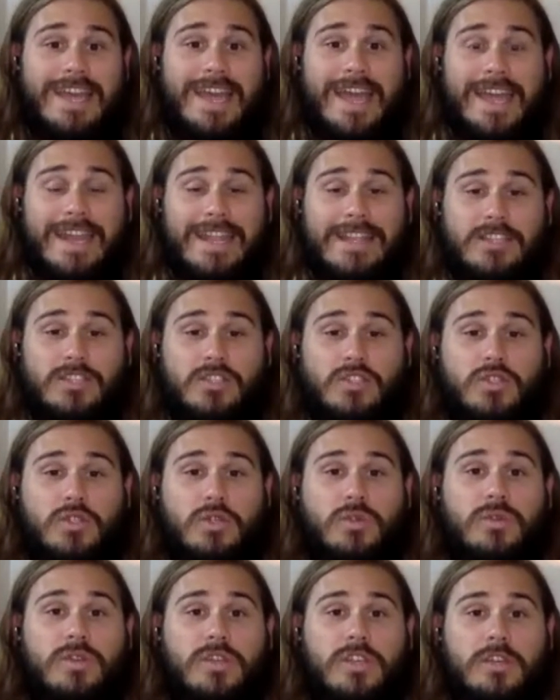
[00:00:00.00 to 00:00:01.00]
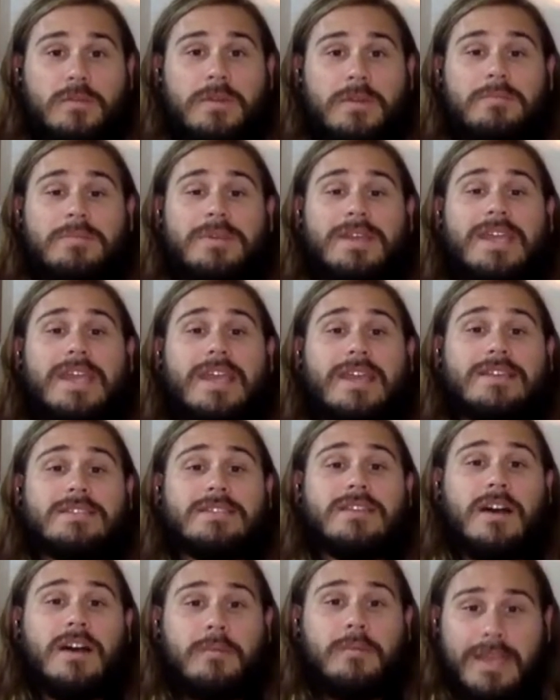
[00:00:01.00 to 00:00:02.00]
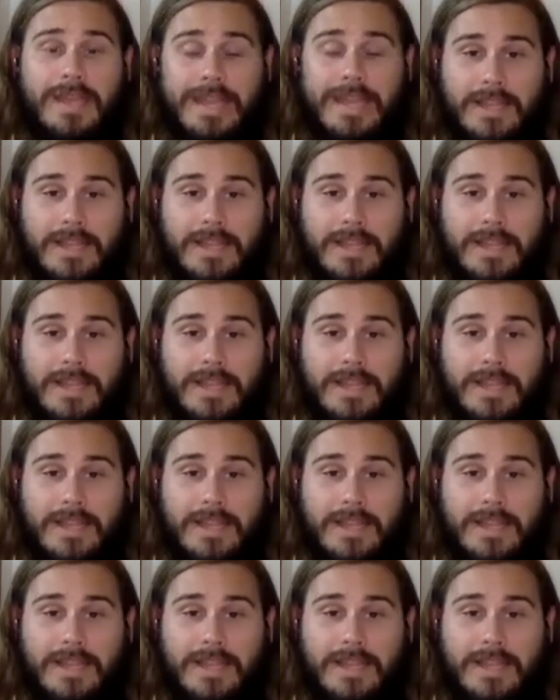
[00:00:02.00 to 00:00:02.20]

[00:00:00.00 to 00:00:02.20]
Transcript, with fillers: And it's two human beings coming